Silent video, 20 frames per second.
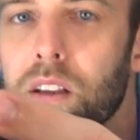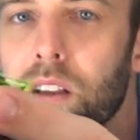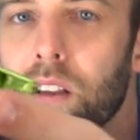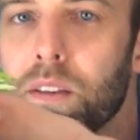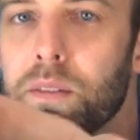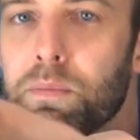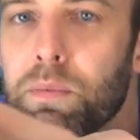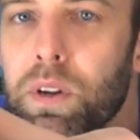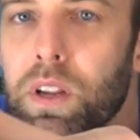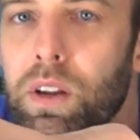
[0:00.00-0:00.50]

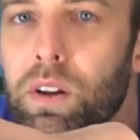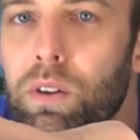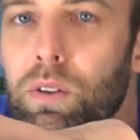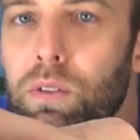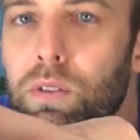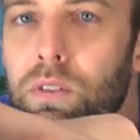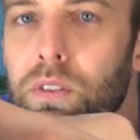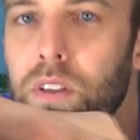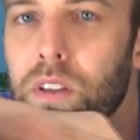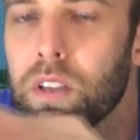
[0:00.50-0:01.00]
It's pretty
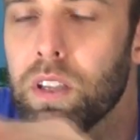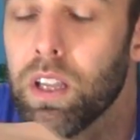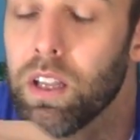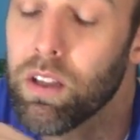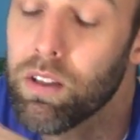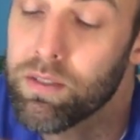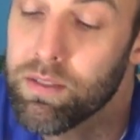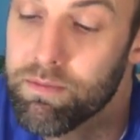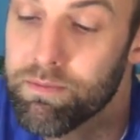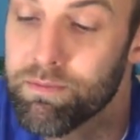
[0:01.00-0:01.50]
cool. It
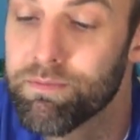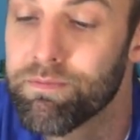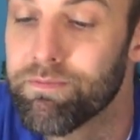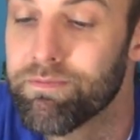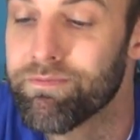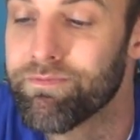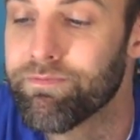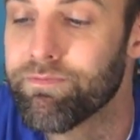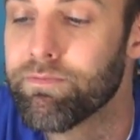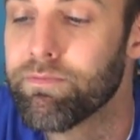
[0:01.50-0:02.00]
looks,
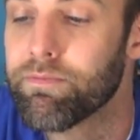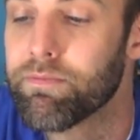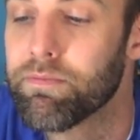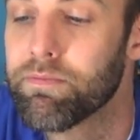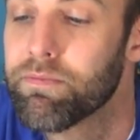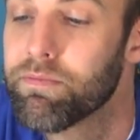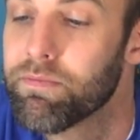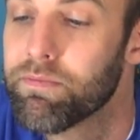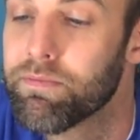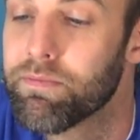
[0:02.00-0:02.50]

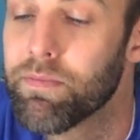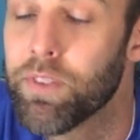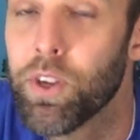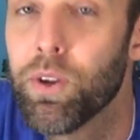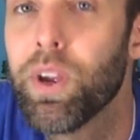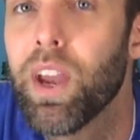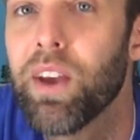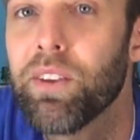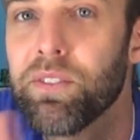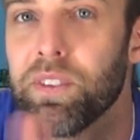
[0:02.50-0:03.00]
you
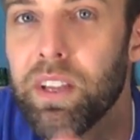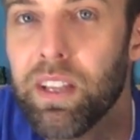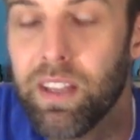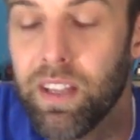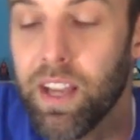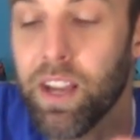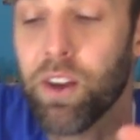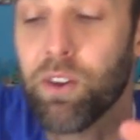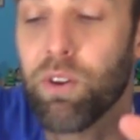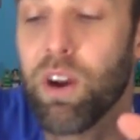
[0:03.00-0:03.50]
guessed it,
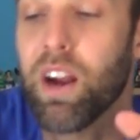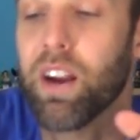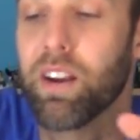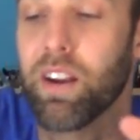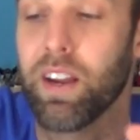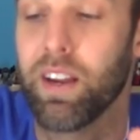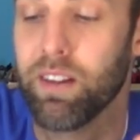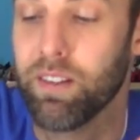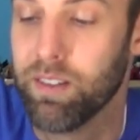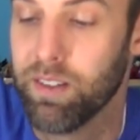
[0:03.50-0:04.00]
like a
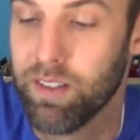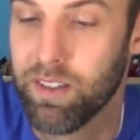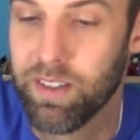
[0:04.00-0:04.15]
crocodile.